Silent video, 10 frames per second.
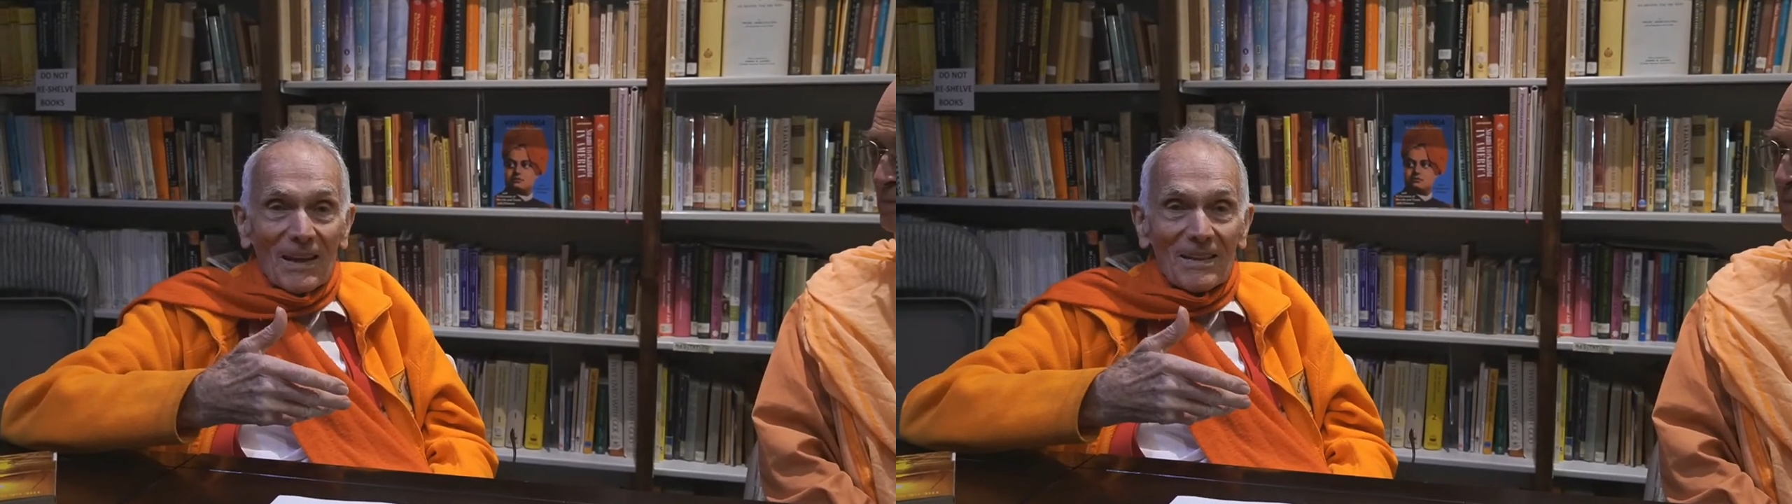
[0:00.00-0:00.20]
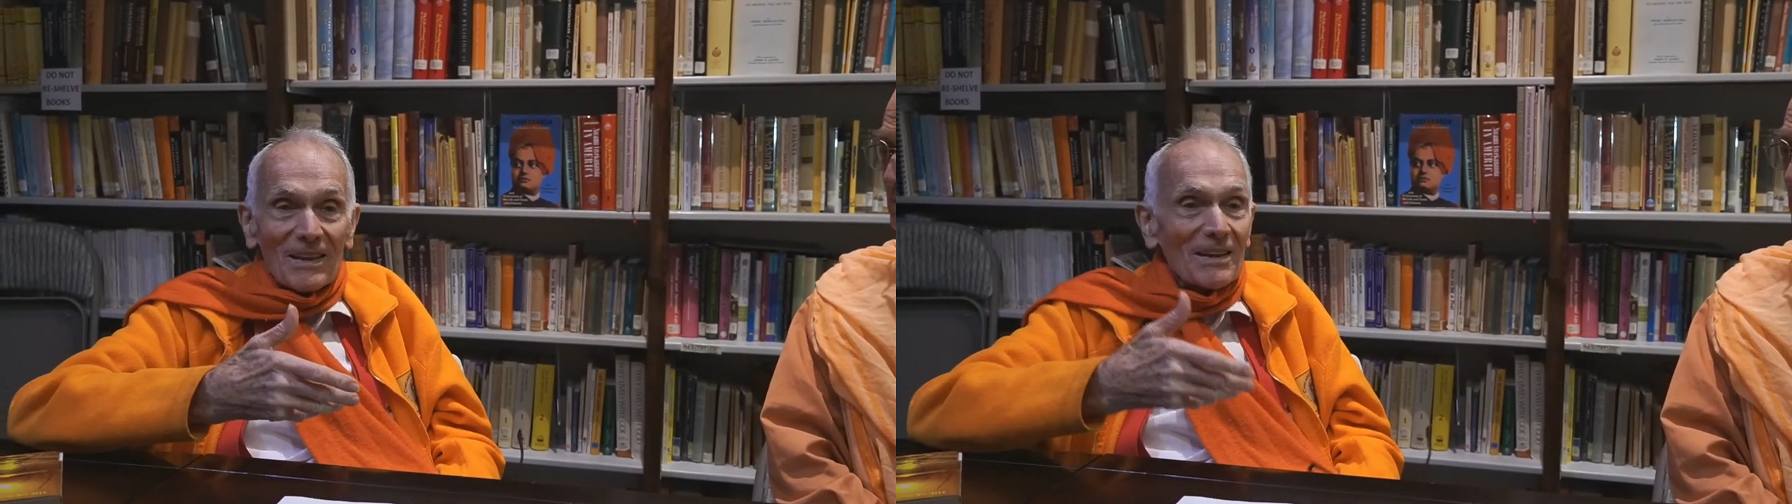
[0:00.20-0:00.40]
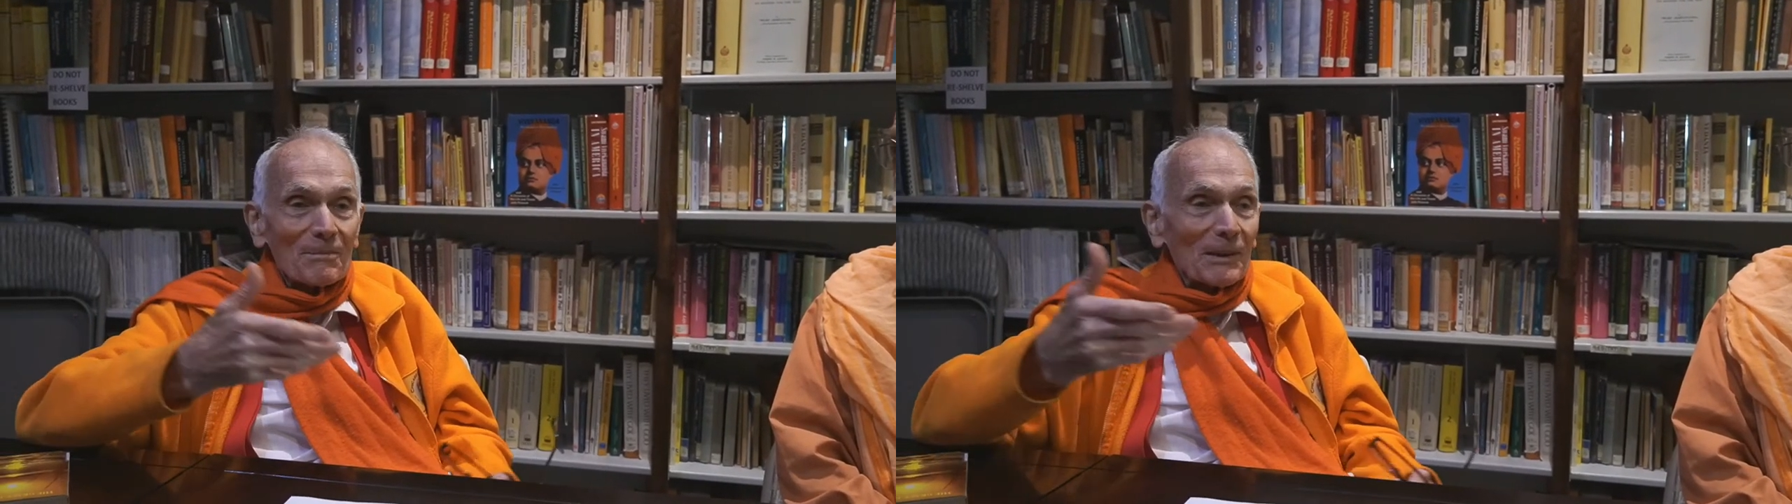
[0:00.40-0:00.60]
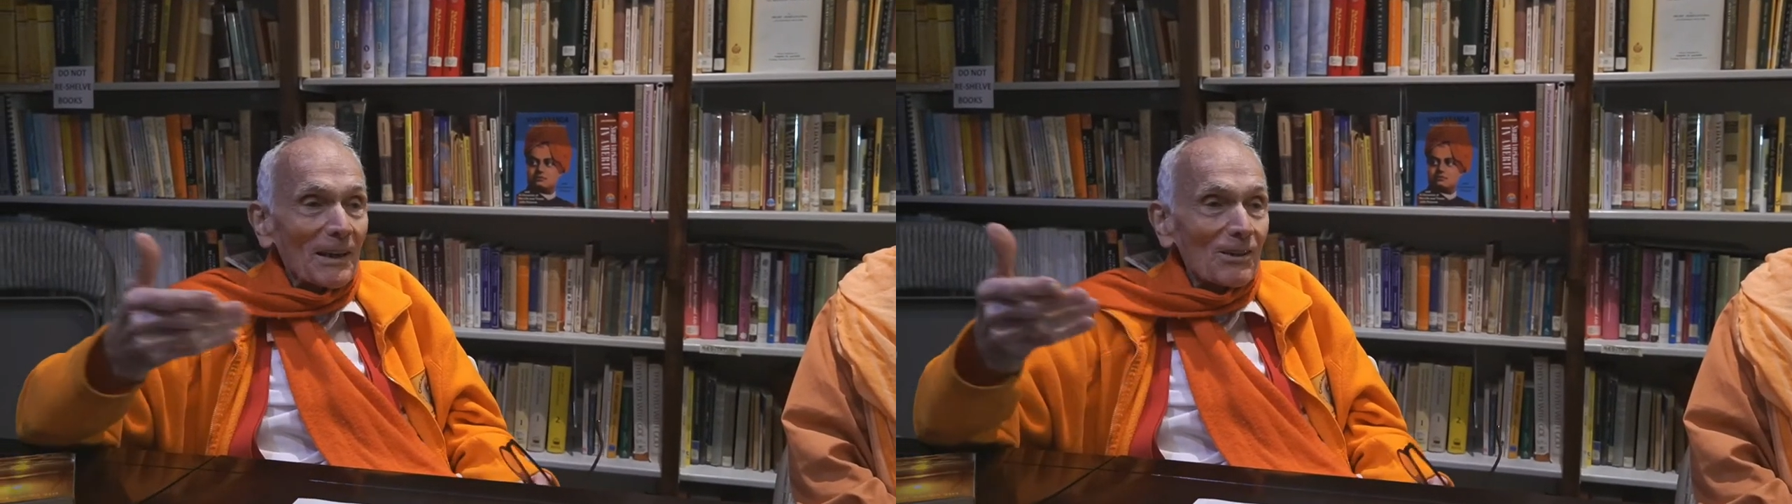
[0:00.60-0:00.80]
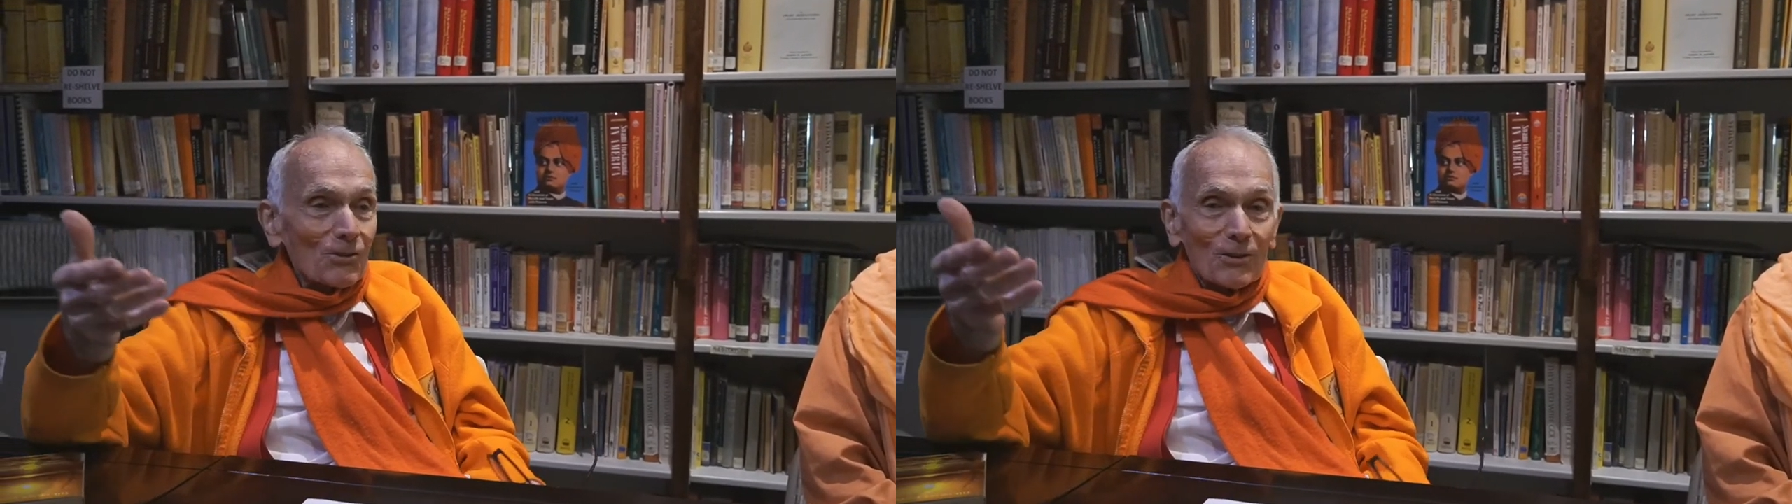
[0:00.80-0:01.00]
the
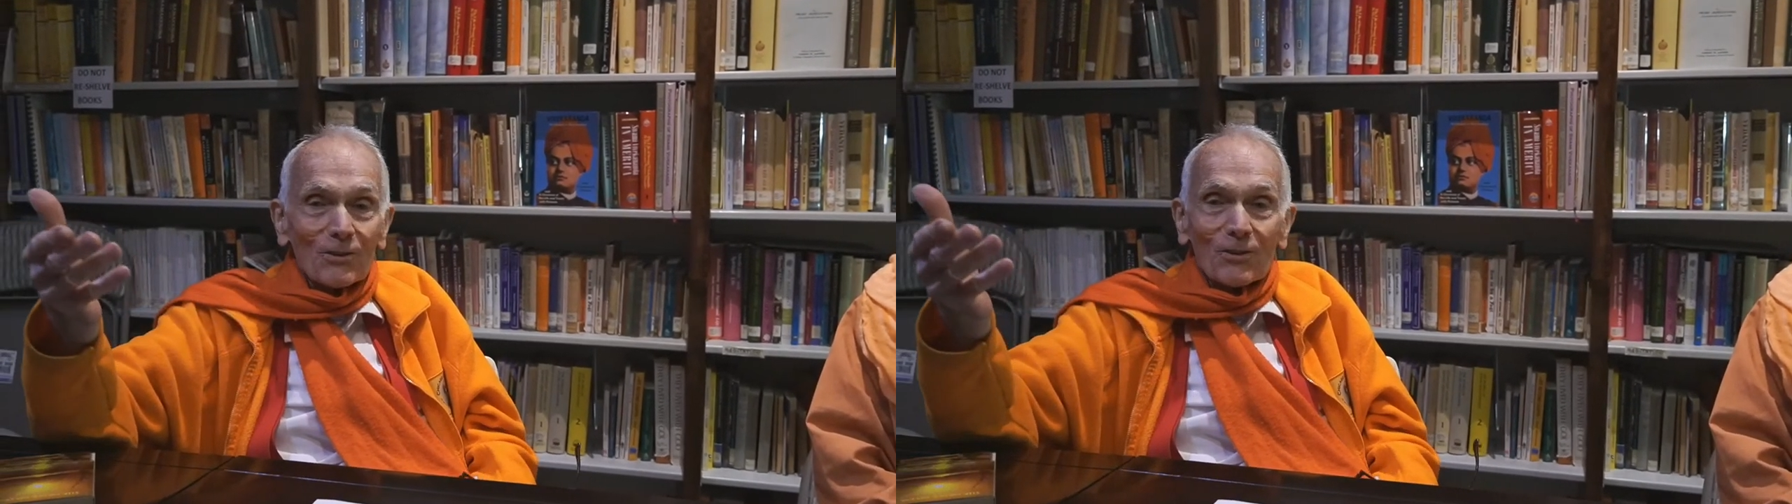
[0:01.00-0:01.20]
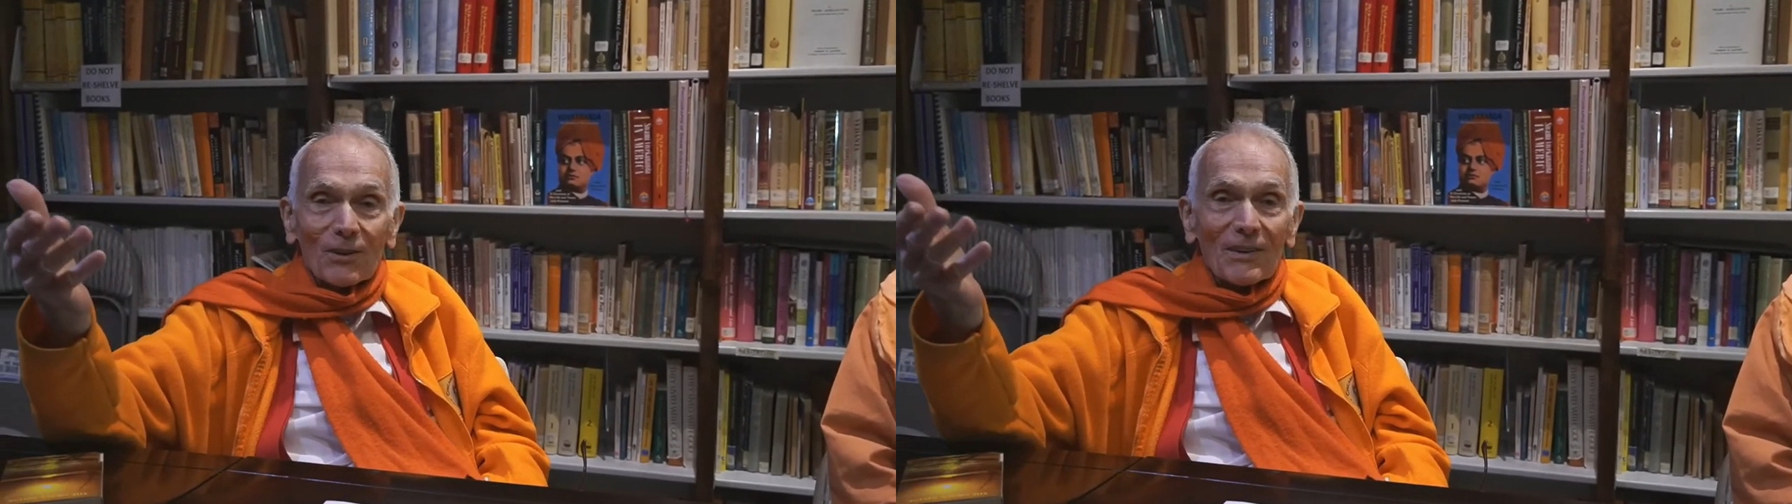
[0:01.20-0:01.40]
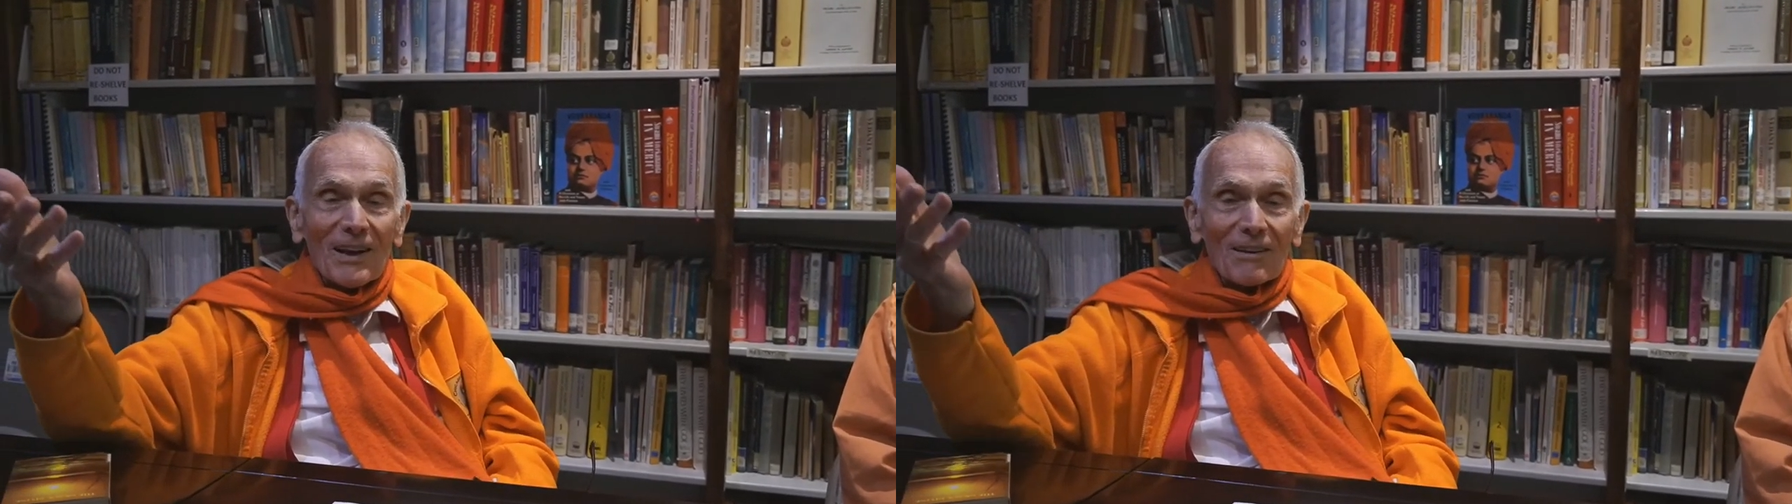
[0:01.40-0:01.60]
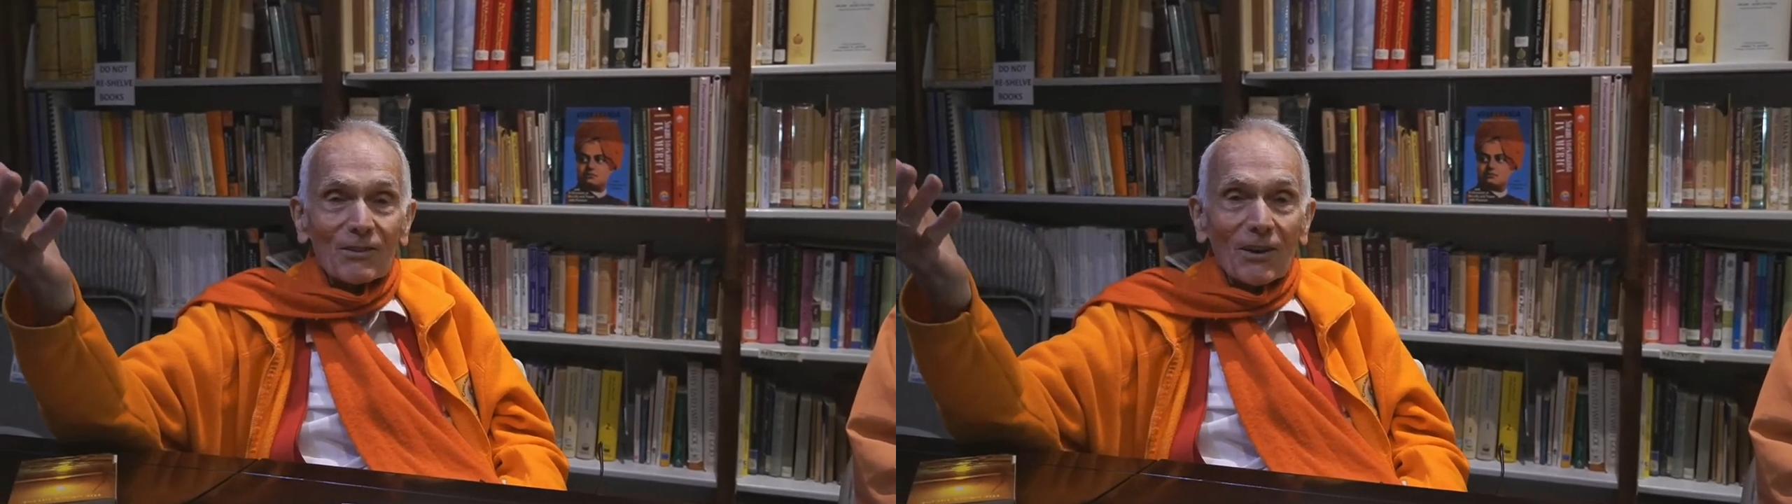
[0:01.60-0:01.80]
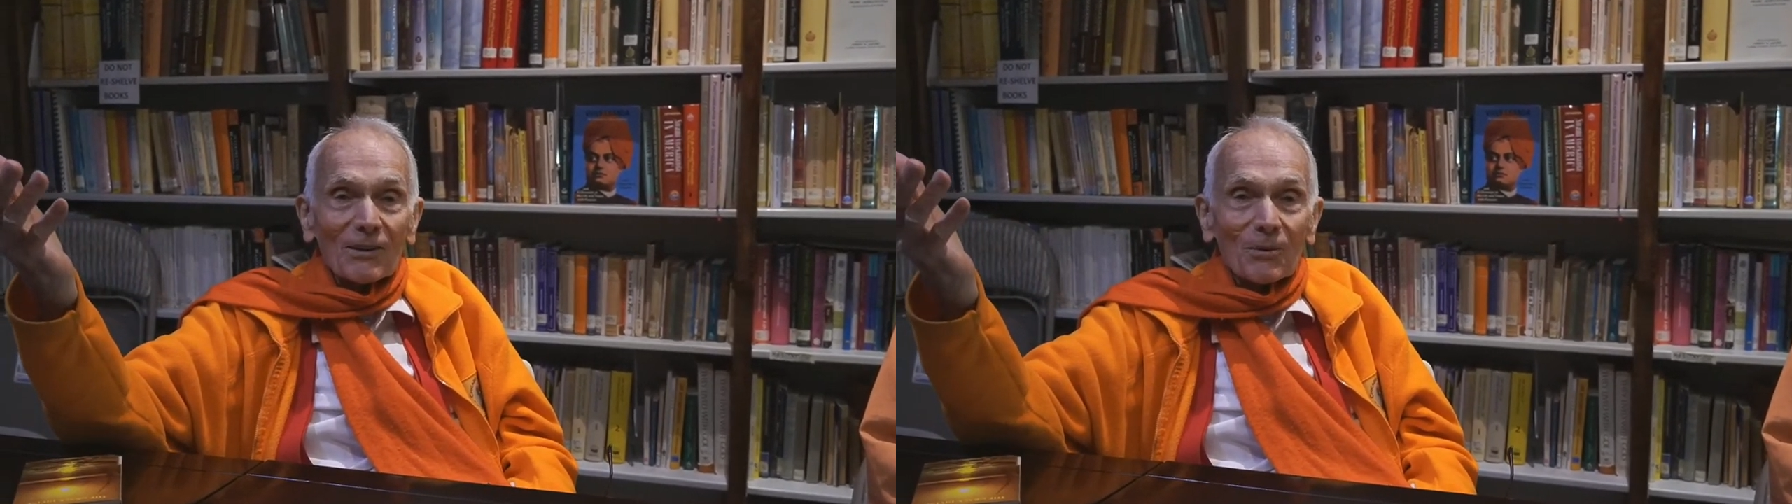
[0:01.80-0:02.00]
emanations in the
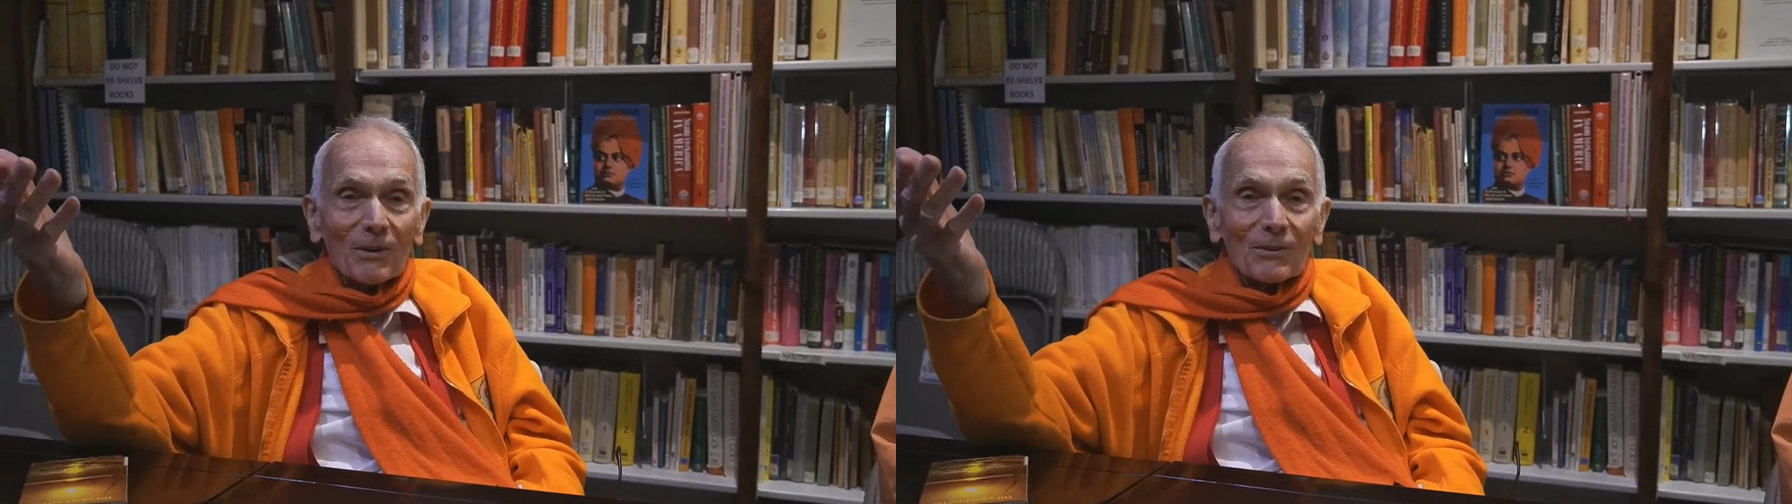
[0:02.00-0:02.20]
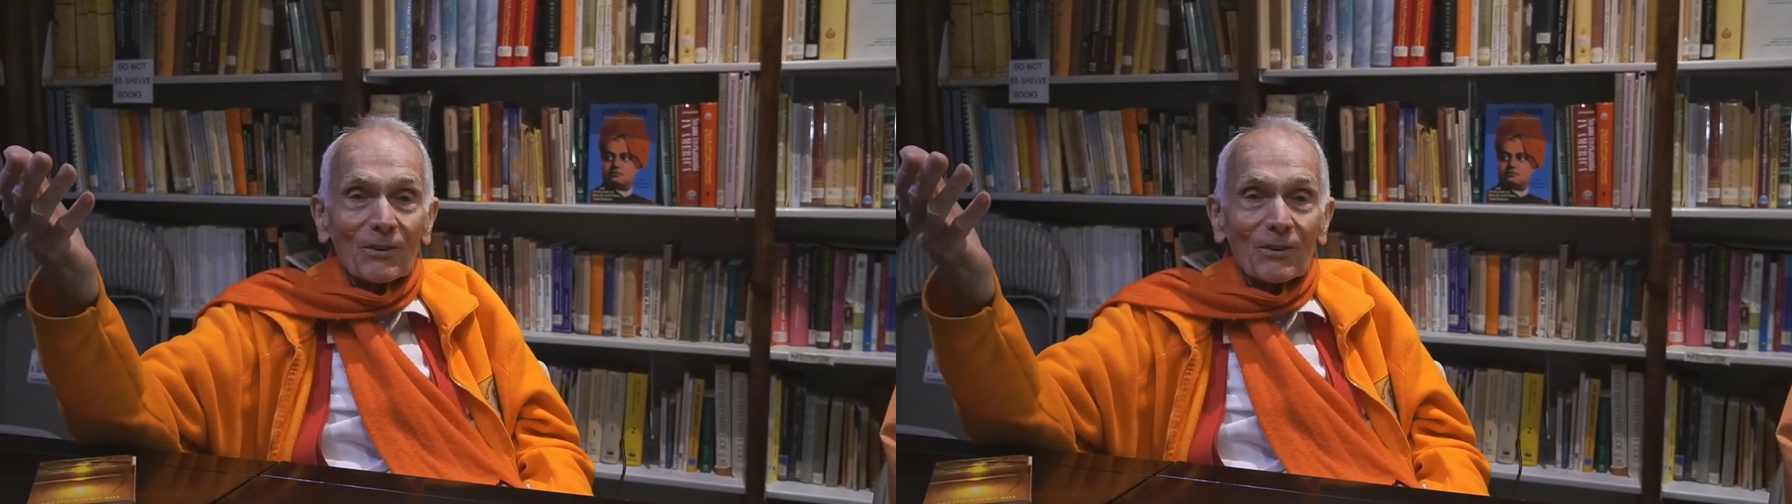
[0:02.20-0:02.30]
outside world,